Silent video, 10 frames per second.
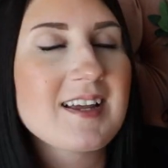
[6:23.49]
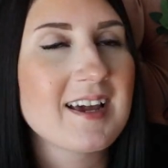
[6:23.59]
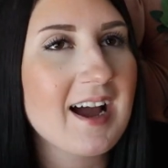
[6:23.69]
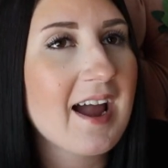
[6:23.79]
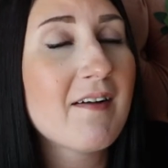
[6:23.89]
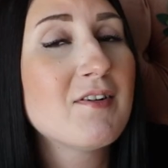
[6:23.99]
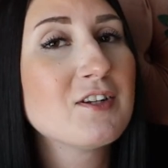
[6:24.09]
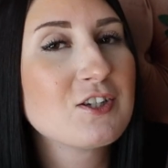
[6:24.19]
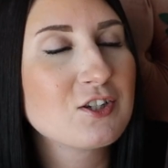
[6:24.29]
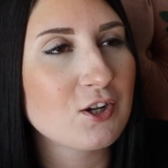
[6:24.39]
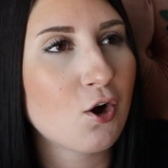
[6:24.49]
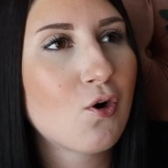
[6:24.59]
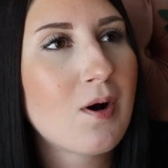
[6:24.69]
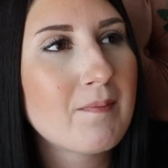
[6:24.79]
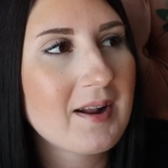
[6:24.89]
Like I have
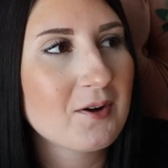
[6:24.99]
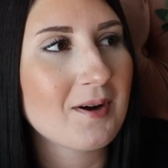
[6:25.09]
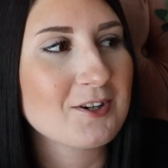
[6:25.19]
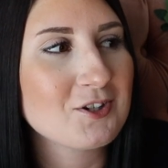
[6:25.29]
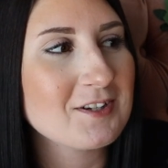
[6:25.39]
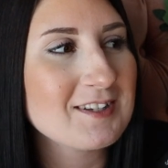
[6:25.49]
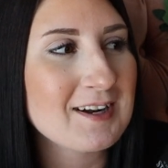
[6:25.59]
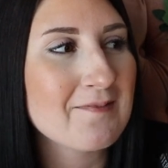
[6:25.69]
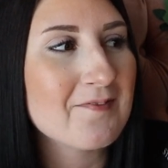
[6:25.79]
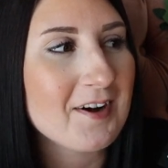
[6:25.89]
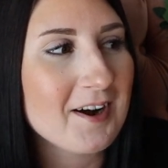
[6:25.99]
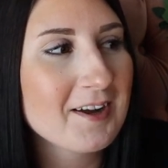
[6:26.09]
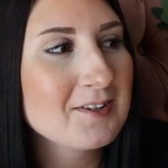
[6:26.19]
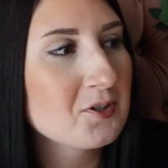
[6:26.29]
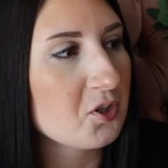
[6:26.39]
so many questions and I'm very
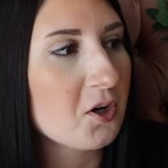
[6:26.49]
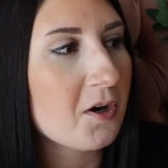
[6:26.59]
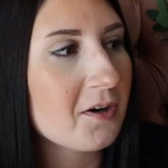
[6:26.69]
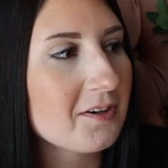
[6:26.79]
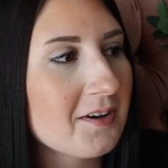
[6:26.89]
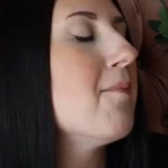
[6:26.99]
concerned.